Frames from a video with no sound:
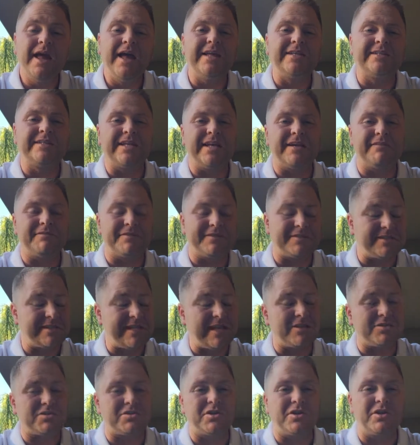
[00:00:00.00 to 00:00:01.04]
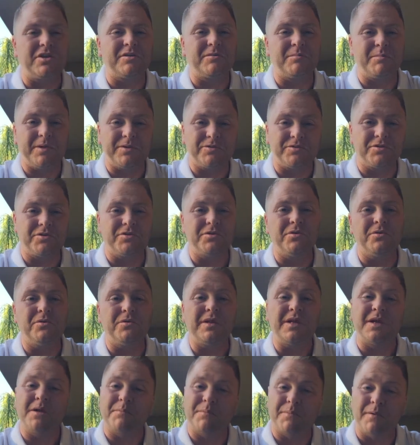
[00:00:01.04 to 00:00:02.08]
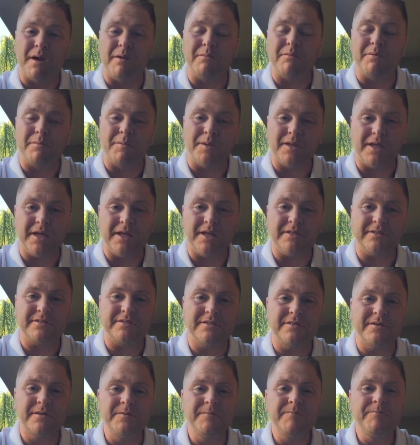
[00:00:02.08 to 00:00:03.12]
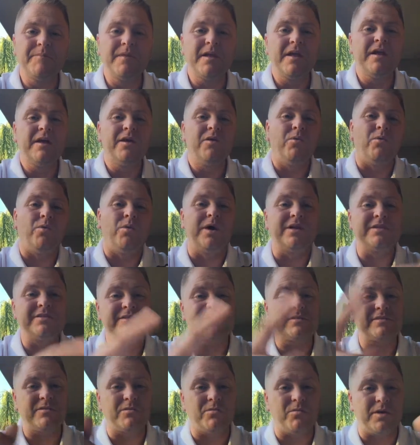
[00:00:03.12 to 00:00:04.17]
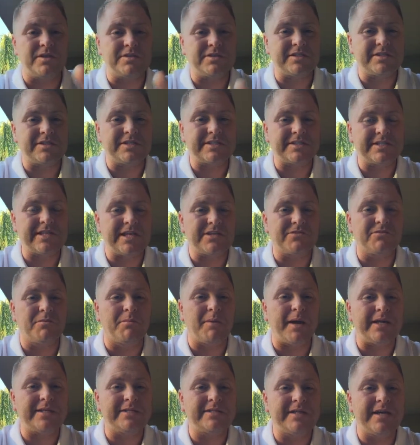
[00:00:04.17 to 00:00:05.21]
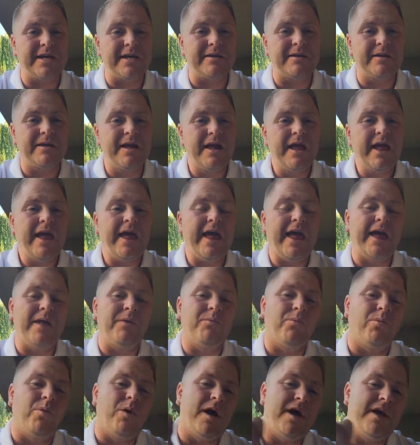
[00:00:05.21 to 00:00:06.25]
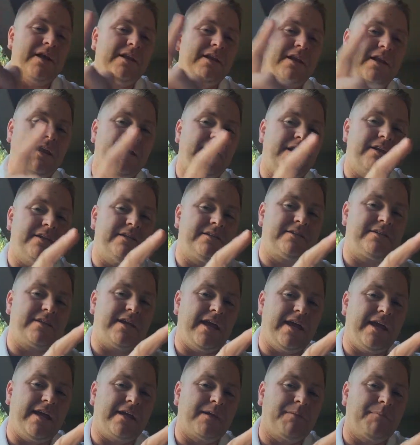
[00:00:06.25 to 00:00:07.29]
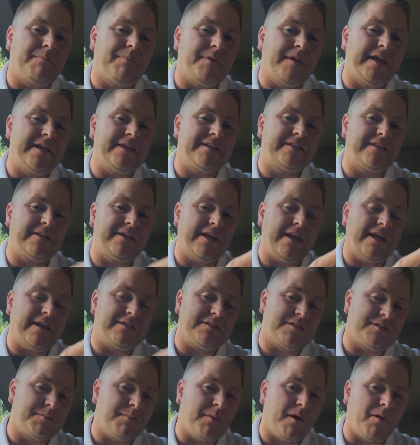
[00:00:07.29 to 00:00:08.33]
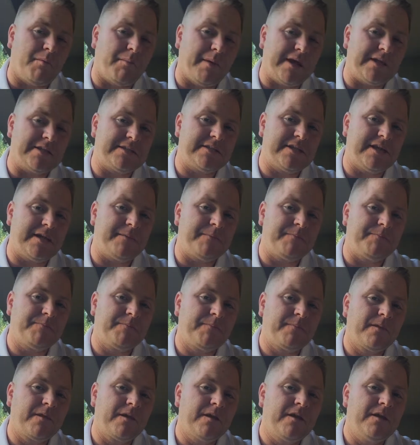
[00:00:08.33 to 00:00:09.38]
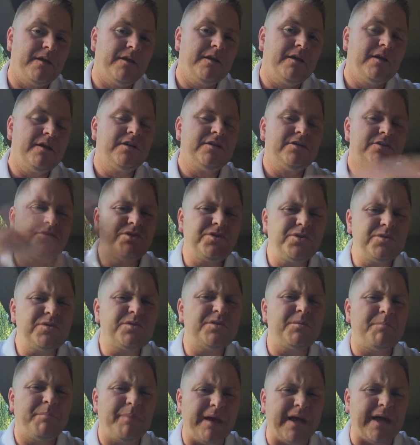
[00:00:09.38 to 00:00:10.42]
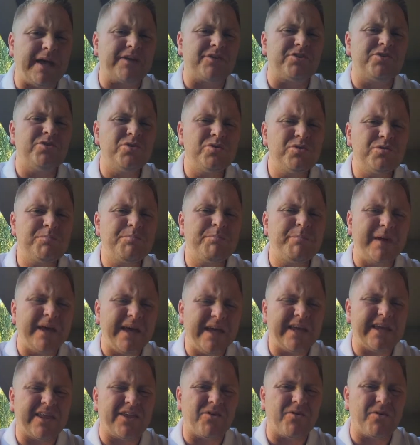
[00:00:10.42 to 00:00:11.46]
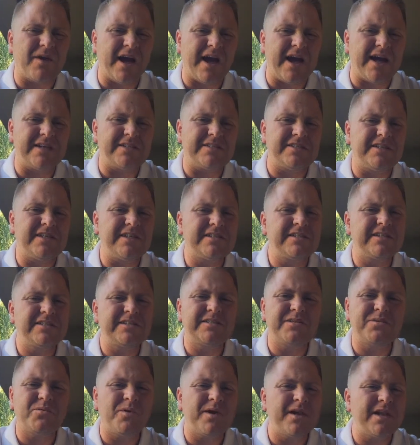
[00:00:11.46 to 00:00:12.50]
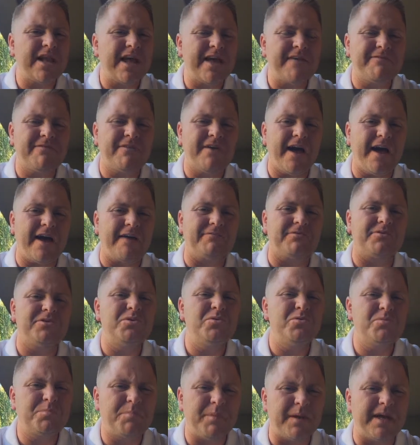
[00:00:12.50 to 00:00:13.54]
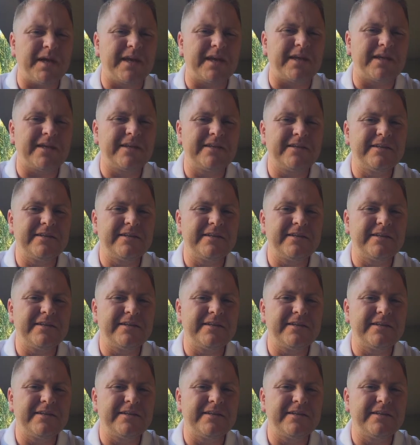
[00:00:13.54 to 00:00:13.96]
Instead of, if it sounds too good to be true, then it probably is. One's a successful mindset, and one is a complacent and small mindset. Choose the big. Choose big, you guys. This is the one life you have. Choose big.